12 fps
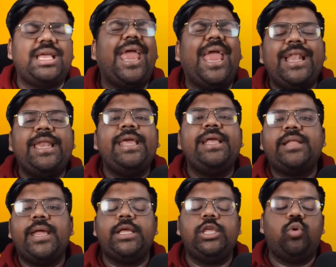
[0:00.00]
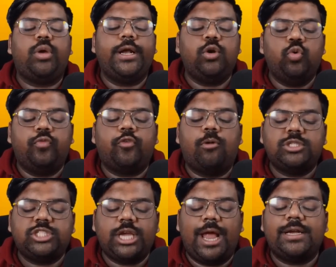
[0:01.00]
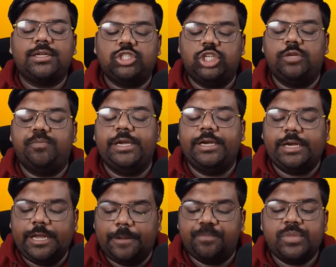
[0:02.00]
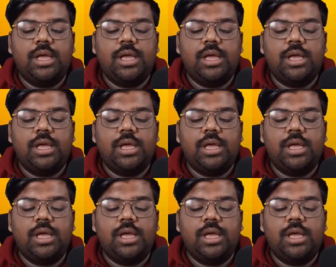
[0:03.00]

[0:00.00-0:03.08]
anything you can do from ChatGPT.